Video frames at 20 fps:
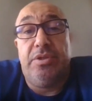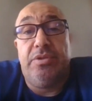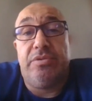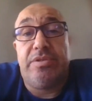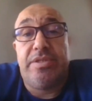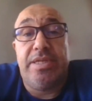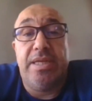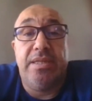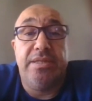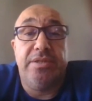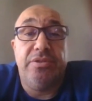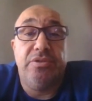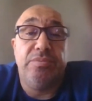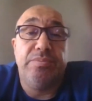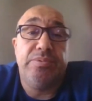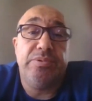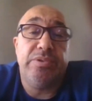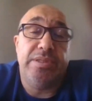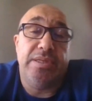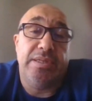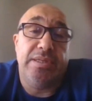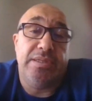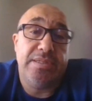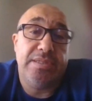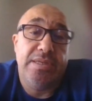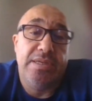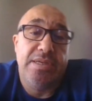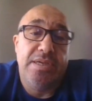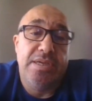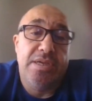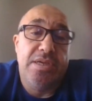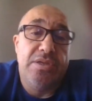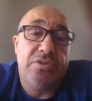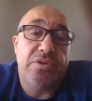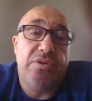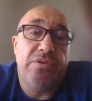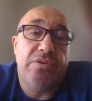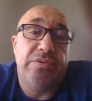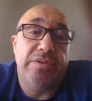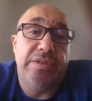selling your products.
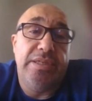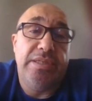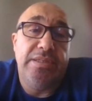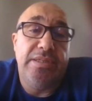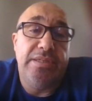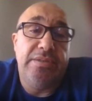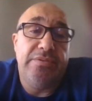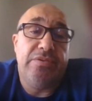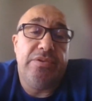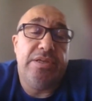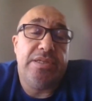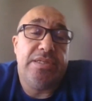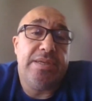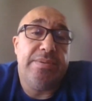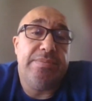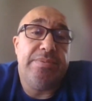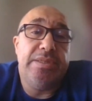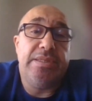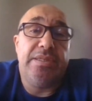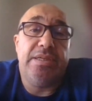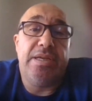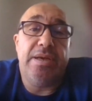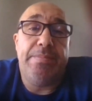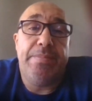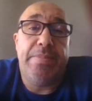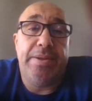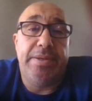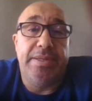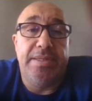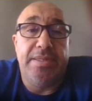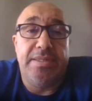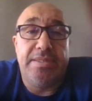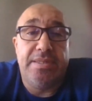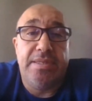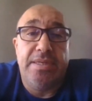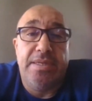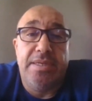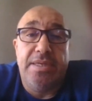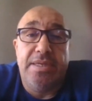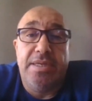So, for example, in
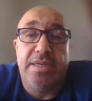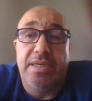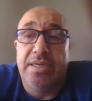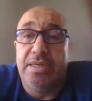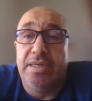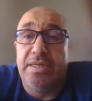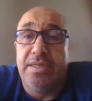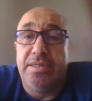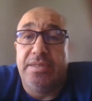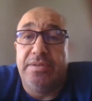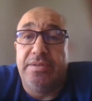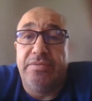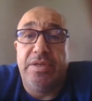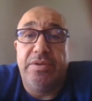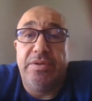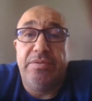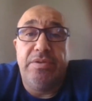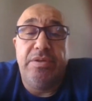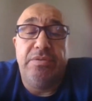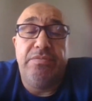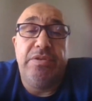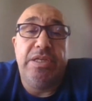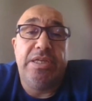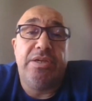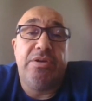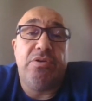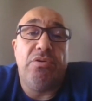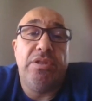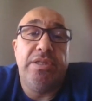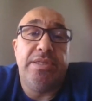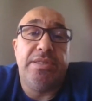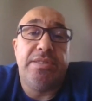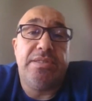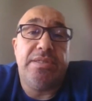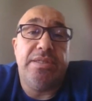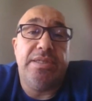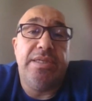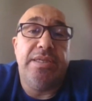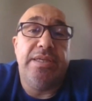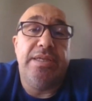companies, we call
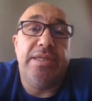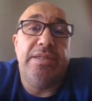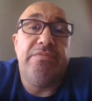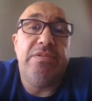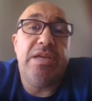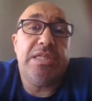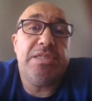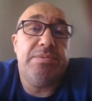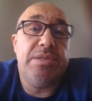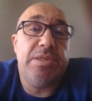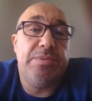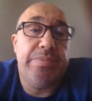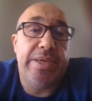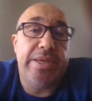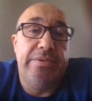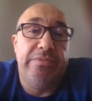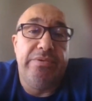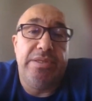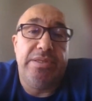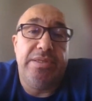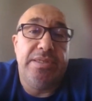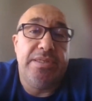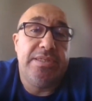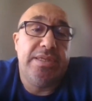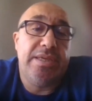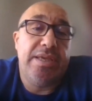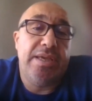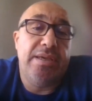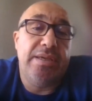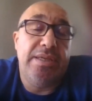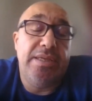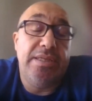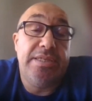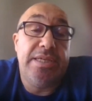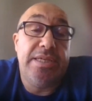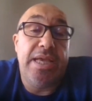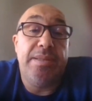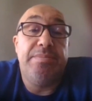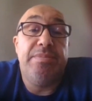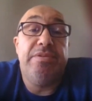it investment period. It
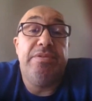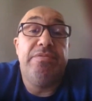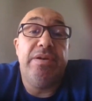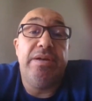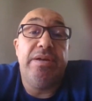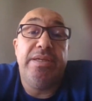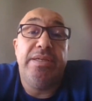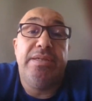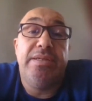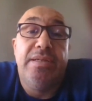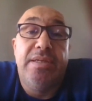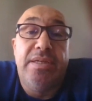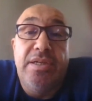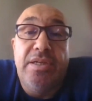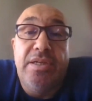can be vary